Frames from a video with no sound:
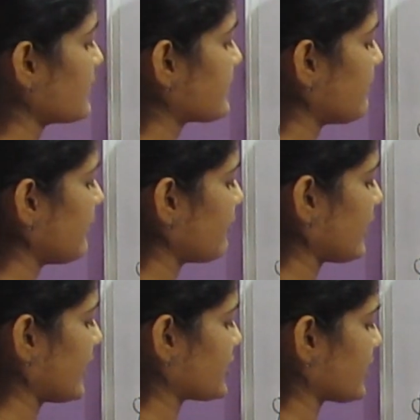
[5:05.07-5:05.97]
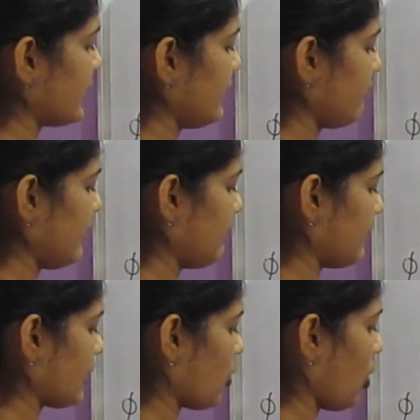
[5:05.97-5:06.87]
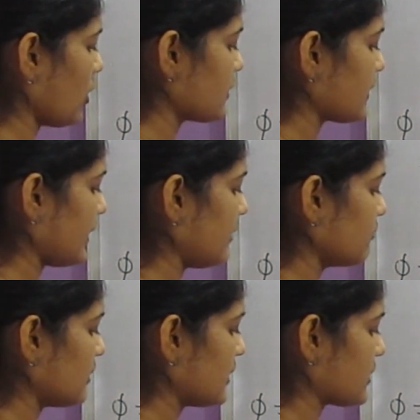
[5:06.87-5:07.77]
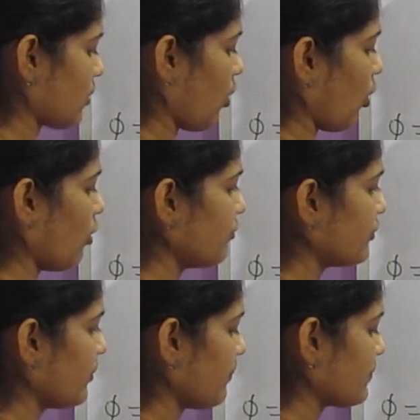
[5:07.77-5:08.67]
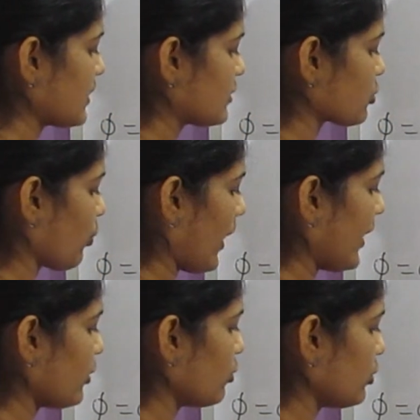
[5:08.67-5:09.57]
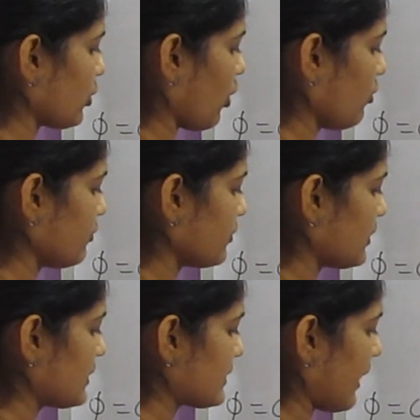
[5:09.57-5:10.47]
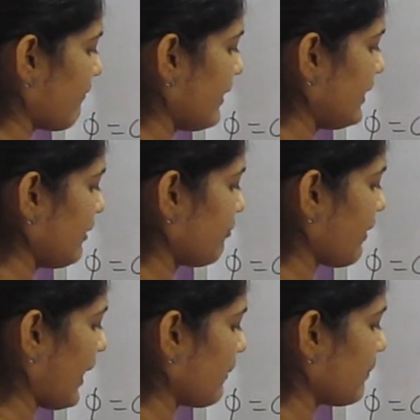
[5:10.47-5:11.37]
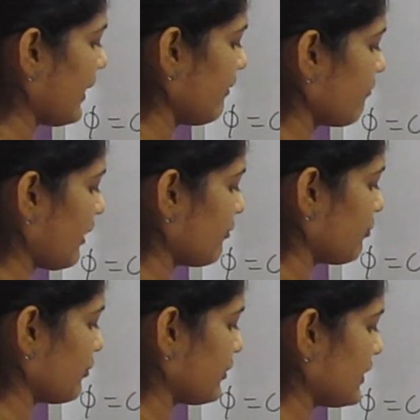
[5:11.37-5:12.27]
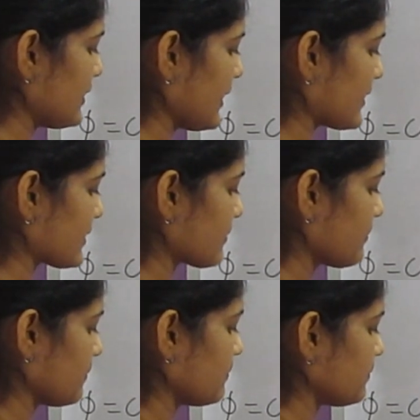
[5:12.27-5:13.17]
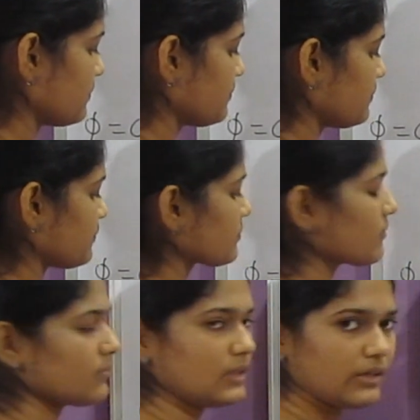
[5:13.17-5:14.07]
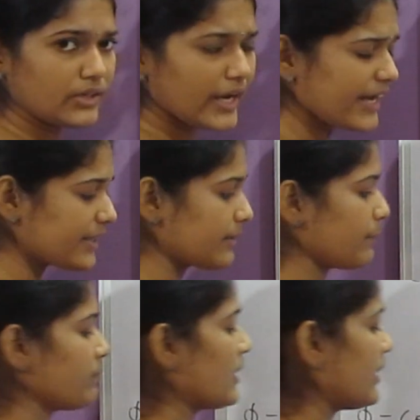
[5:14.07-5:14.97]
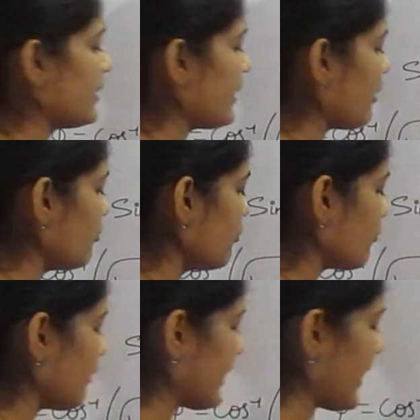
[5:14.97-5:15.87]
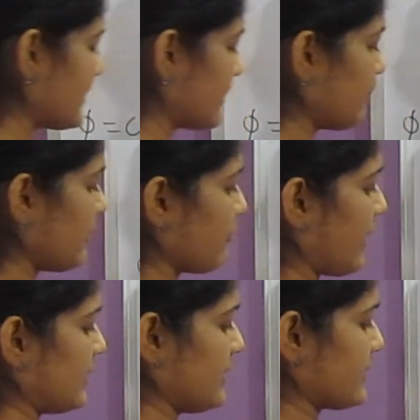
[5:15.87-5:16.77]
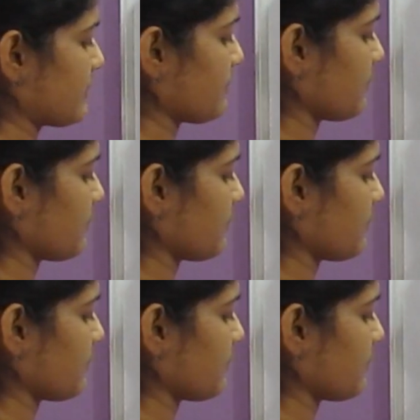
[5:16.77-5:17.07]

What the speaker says: simplification, it will be cos inverse of square root of 75 by 156. Right. Now we can simplify this.